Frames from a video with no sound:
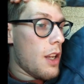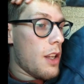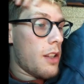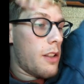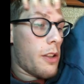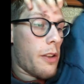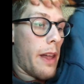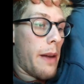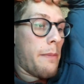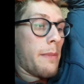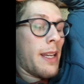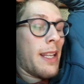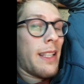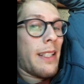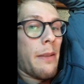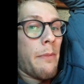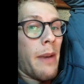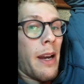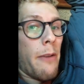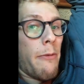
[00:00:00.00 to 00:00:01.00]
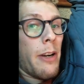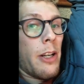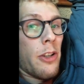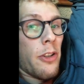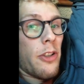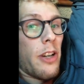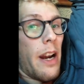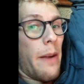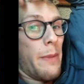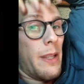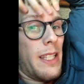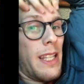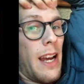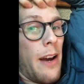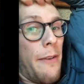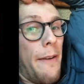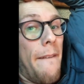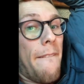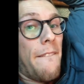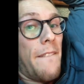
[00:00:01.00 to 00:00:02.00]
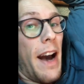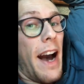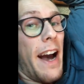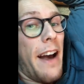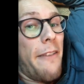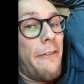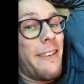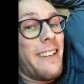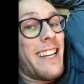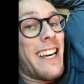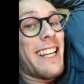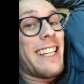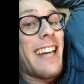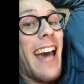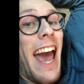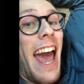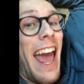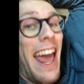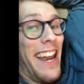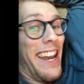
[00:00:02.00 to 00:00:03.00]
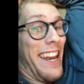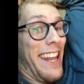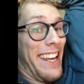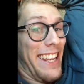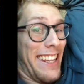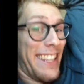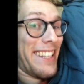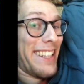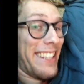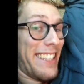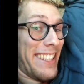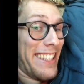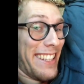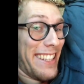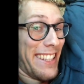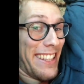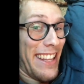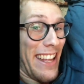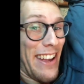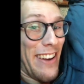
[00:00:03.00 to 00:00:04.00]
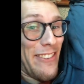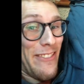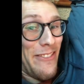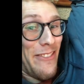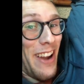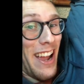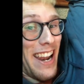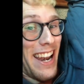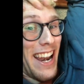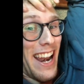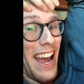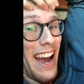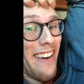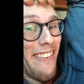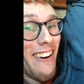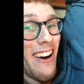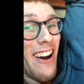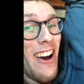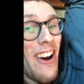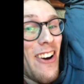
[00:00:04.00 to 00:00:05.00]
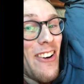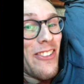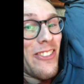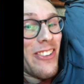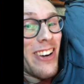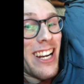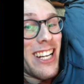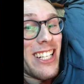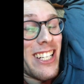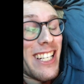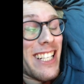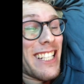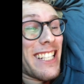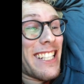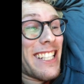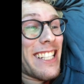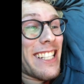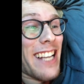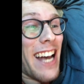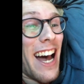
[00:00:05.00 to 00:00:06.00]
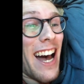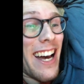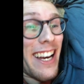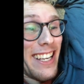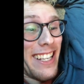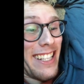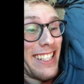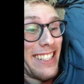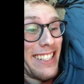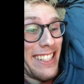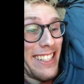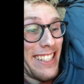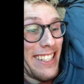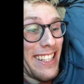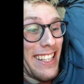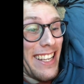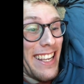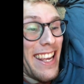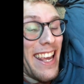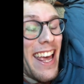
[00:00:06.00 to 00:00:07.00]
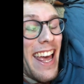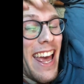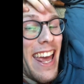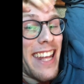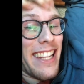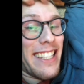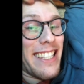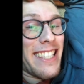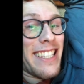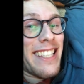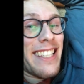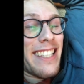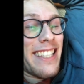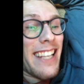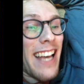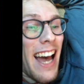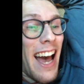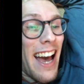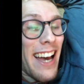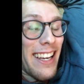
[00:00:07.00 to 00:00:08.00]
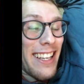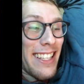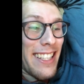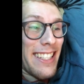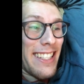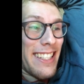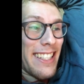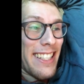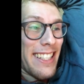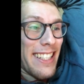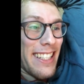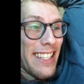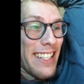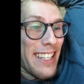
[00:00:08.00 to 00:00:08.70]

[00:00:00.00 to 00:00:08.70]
So that means my original tribe is down 5 to 10 right now, which sucks. It sucks.